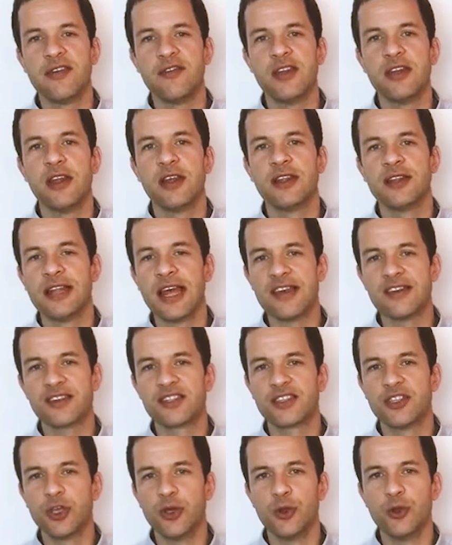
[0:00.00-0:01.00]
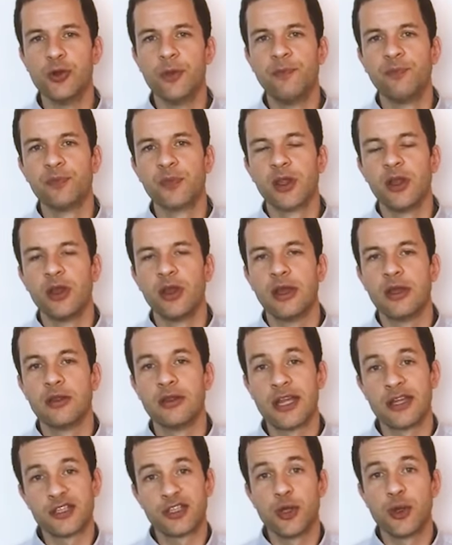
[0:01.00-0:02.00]
David, let's do
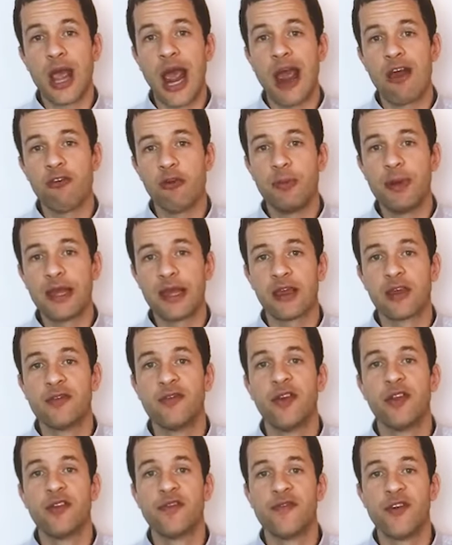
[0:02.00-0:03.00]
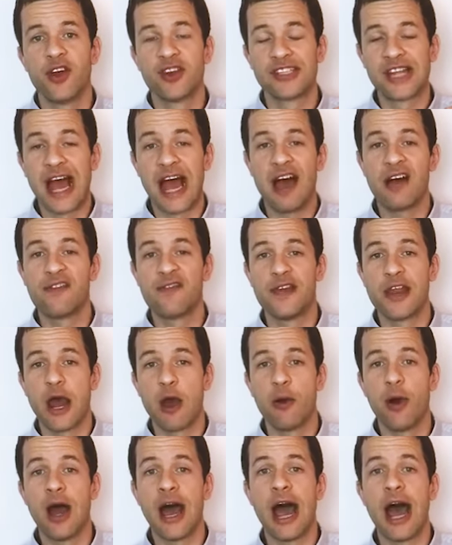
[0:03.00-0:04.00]
Arabic for the first half an
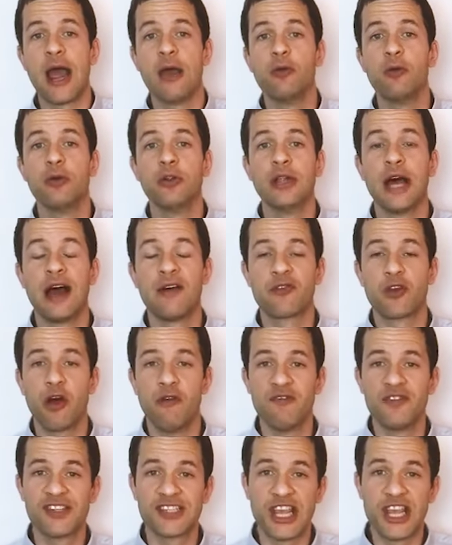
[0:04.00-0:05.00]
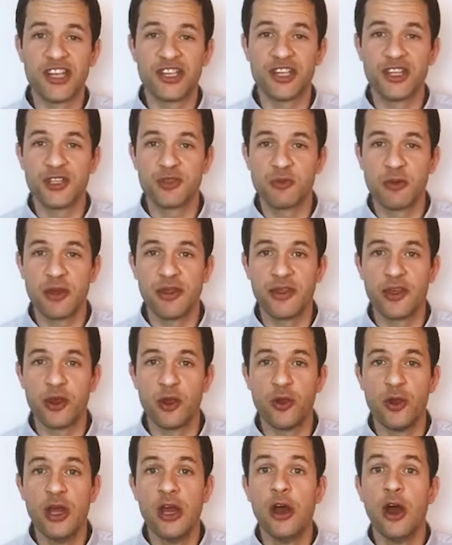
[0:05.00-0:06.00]
hour. I will have conversations with
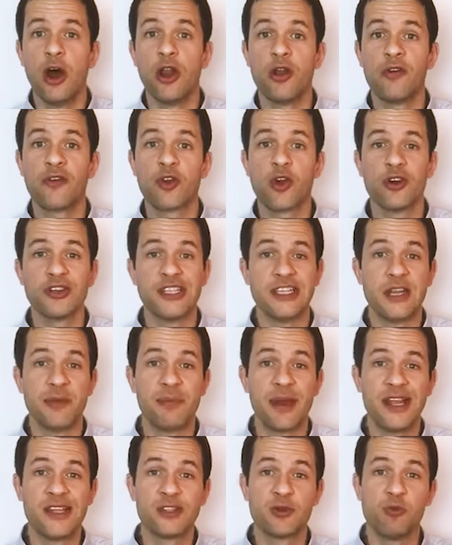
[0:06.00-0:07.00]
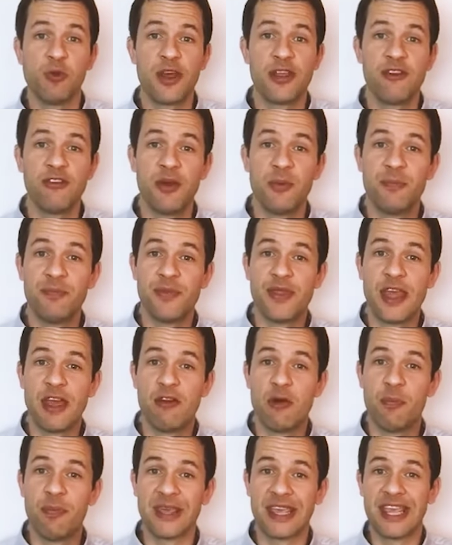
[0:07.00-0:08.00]
you. And of course, it depends on whether
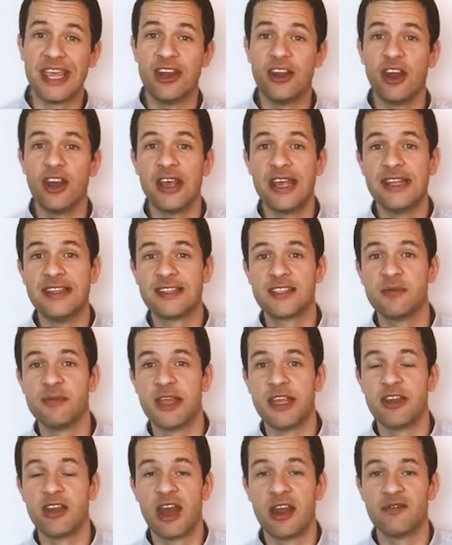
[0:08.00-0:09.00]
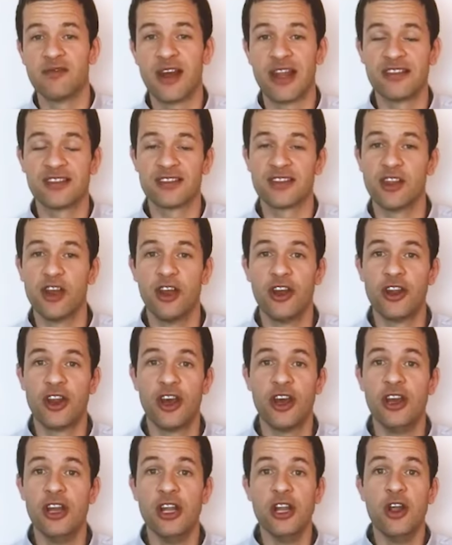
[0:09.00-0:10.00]
they're a beginner, intermediate, advanced
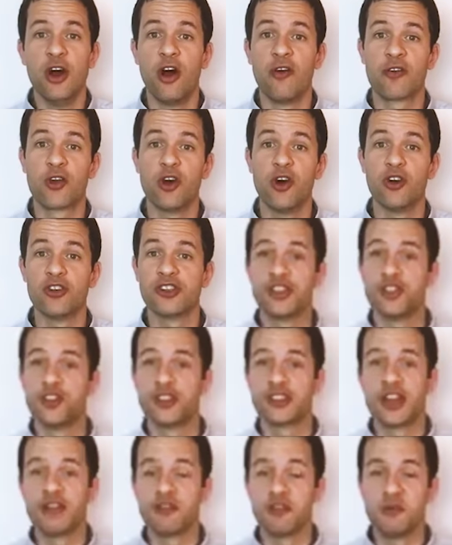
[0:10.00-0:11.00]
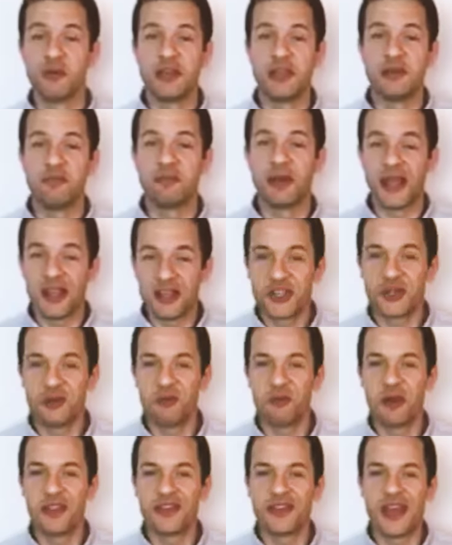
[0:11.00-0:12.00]
learner. Of course, you just have to be
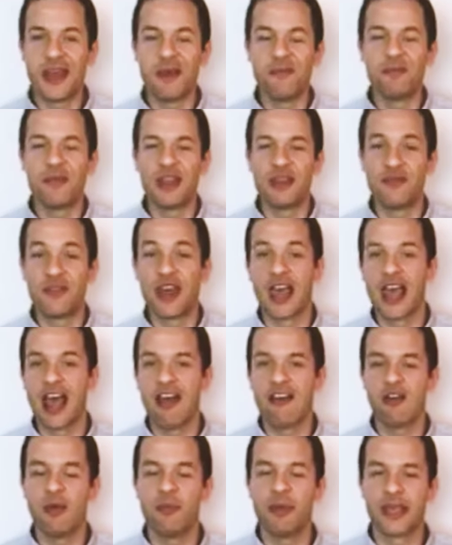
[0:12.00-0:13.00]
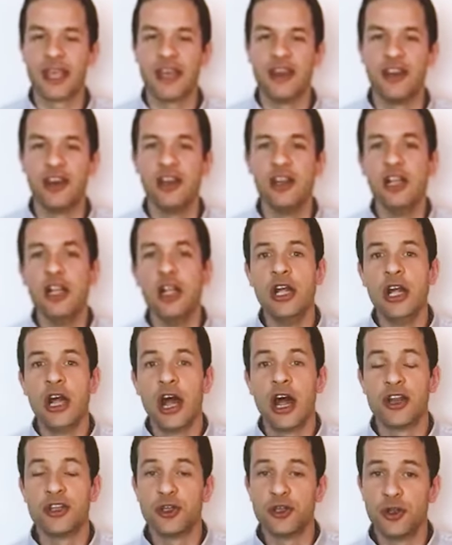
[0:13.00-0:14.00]
patient with them if they are a beginner.
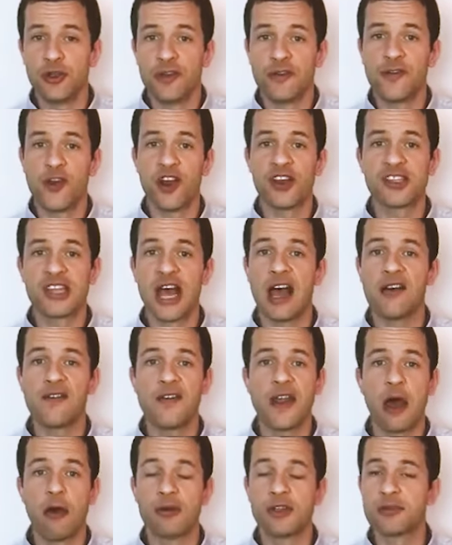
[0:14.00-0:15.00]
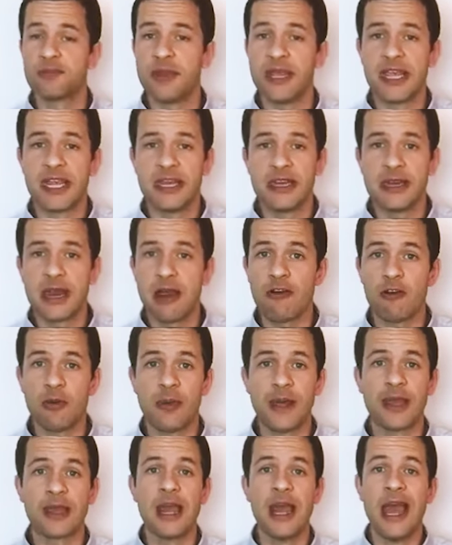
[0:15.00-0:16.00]
And you do the first half an hour speaking in
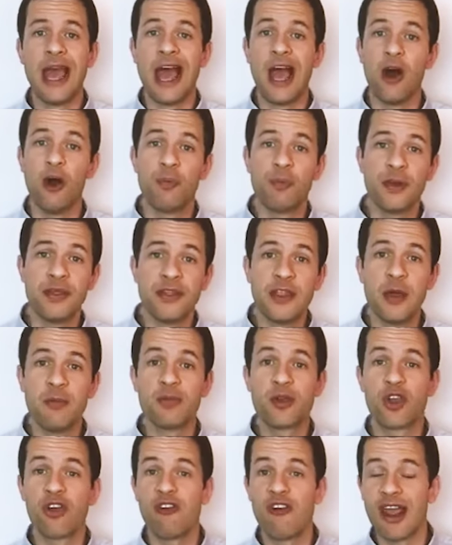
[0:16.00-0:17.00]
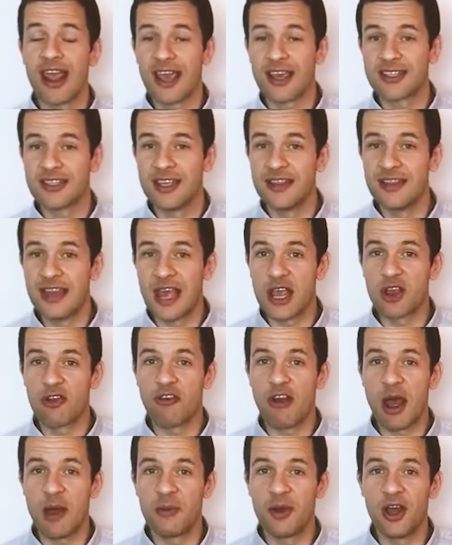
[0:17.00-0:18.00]
Arabic, helping them correcting their
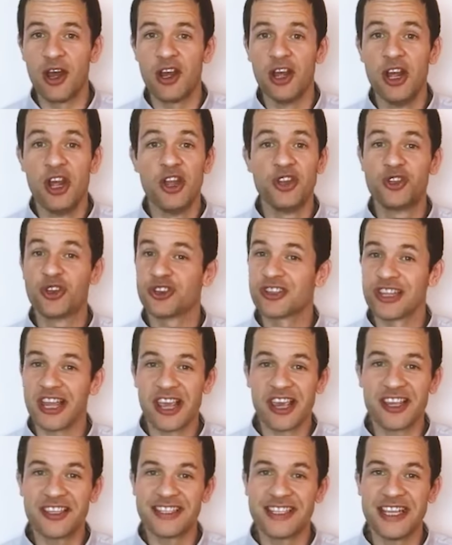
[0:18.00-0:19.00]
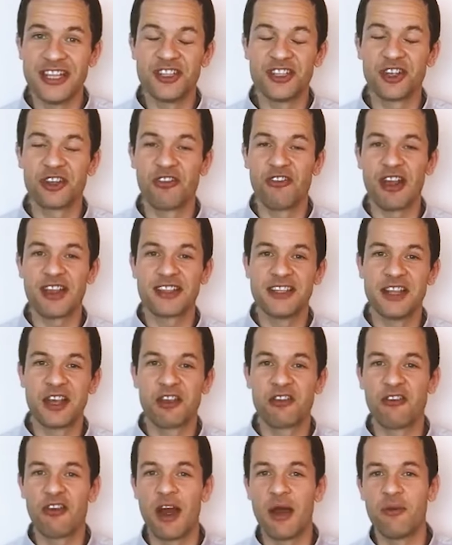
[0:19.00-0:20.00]
grammar, just like a teacher correcting
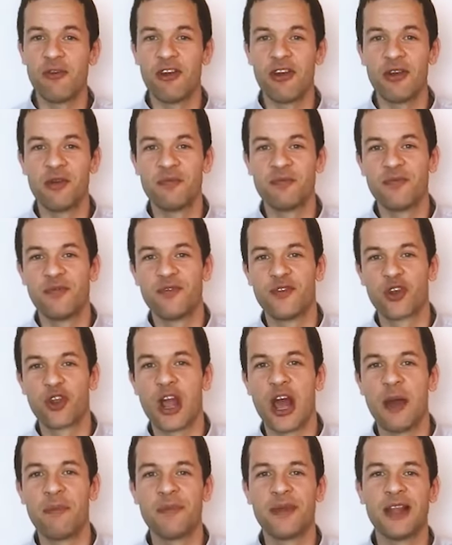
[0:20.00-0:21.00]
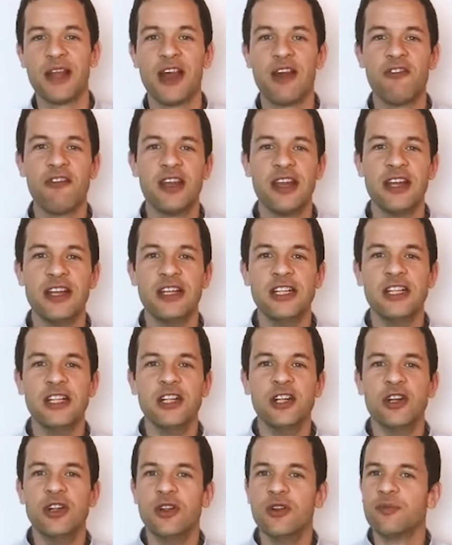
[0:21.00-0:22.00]
their grammar, vocabulary,
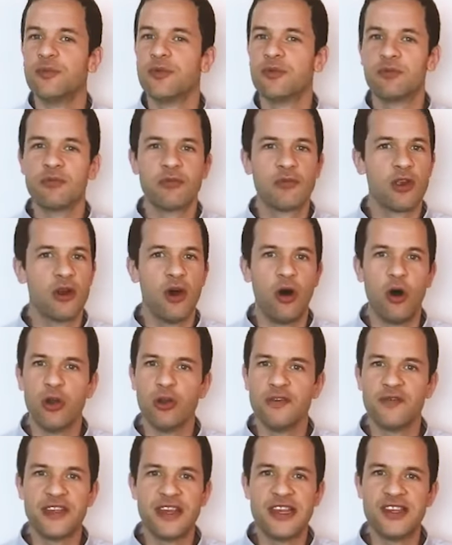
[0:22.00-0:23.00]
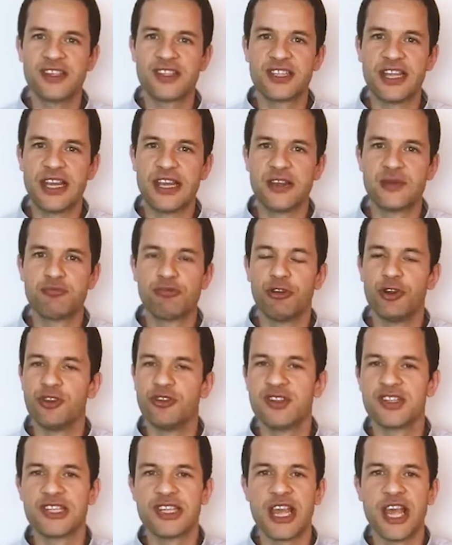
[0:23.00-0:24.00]
all of these things,
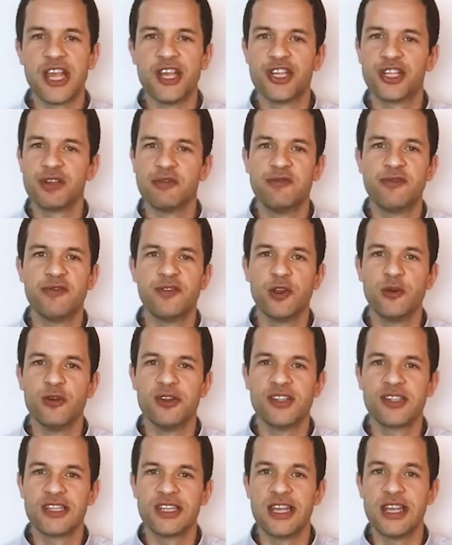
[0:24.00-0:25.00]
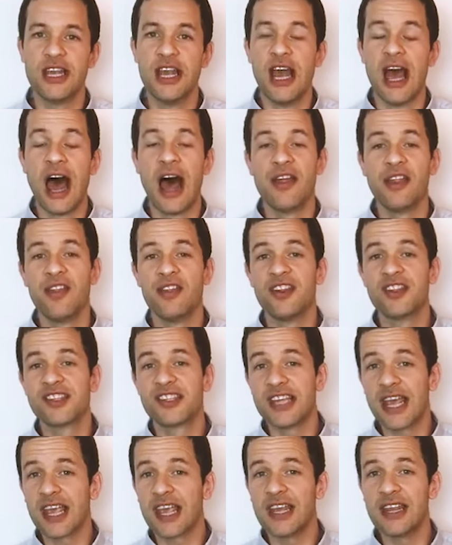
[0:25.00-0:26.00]
pronunciation, fluency. And then the
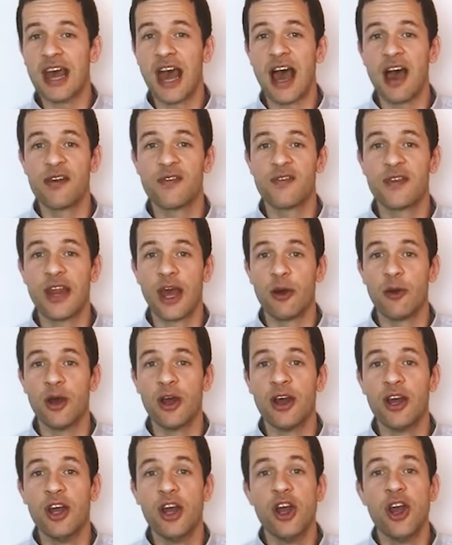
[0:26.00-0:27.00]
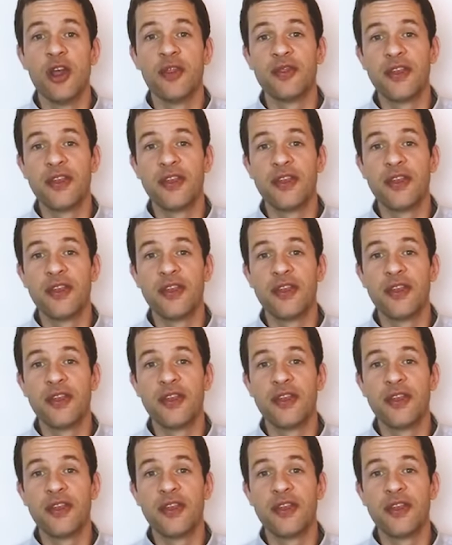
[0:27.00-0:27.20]
second half an hour,